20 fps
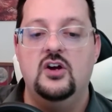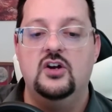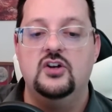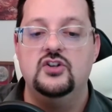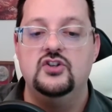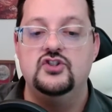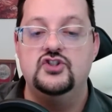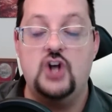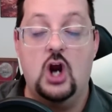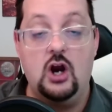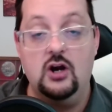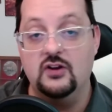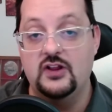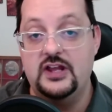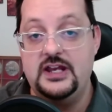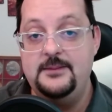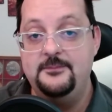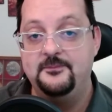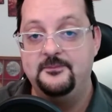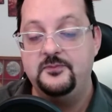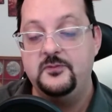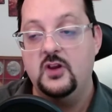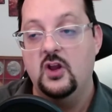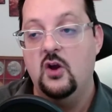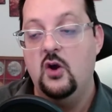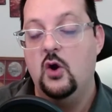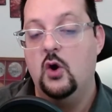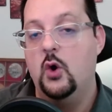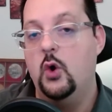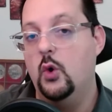Charlie,
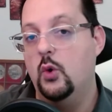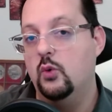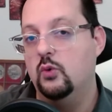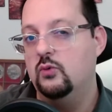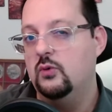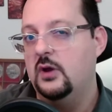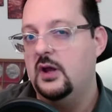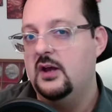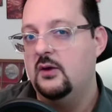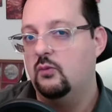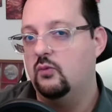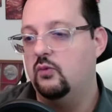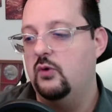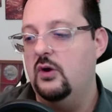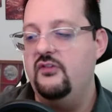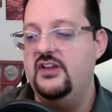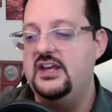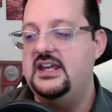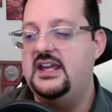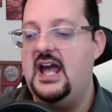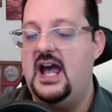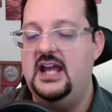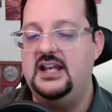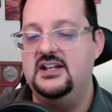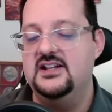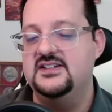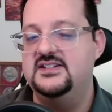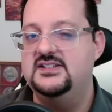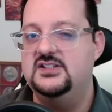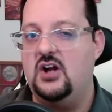who really kind
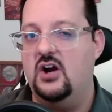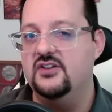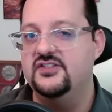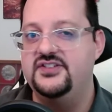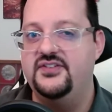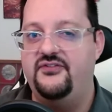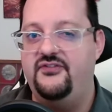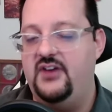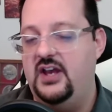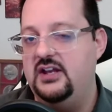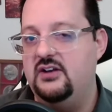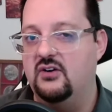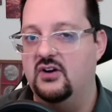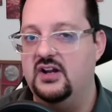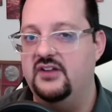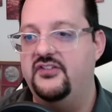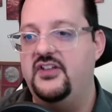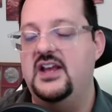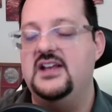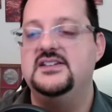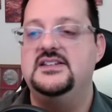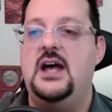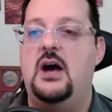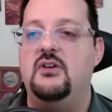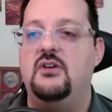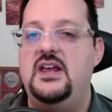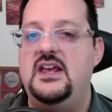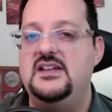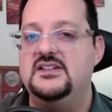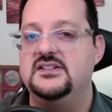of starts figuring things
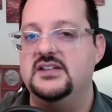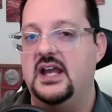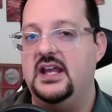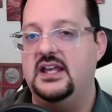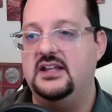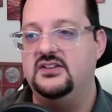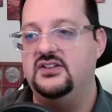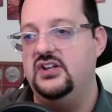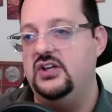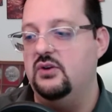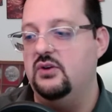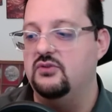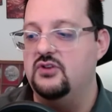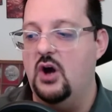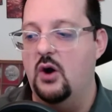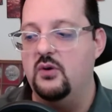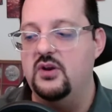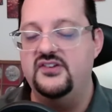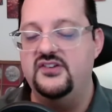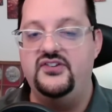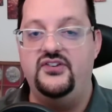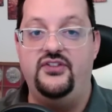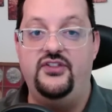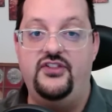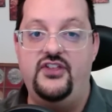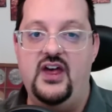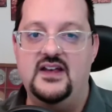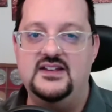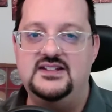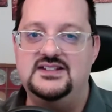out. He's like, do you notice
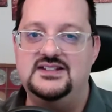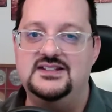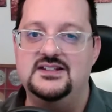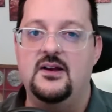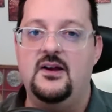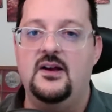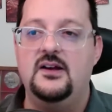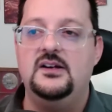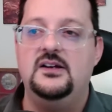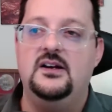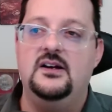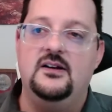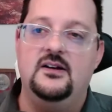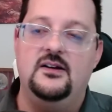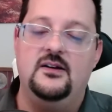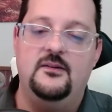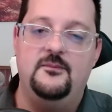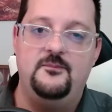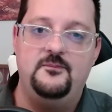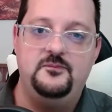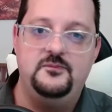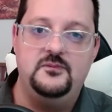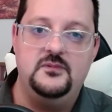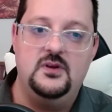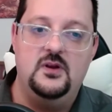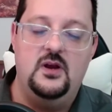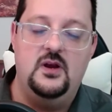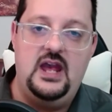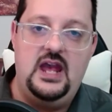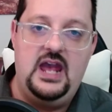this
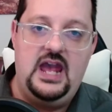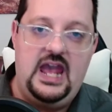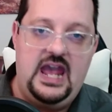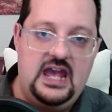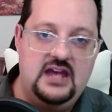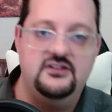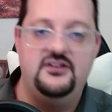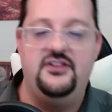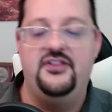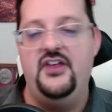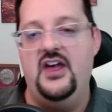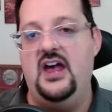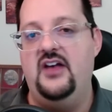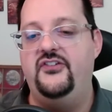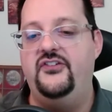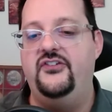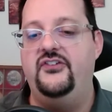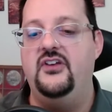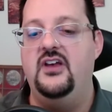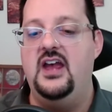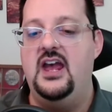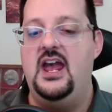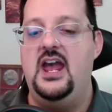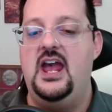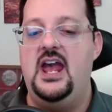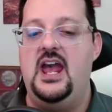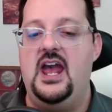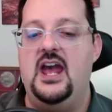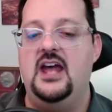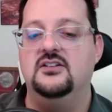and this?
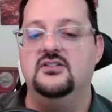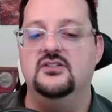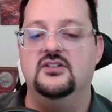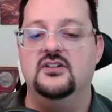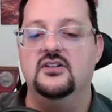And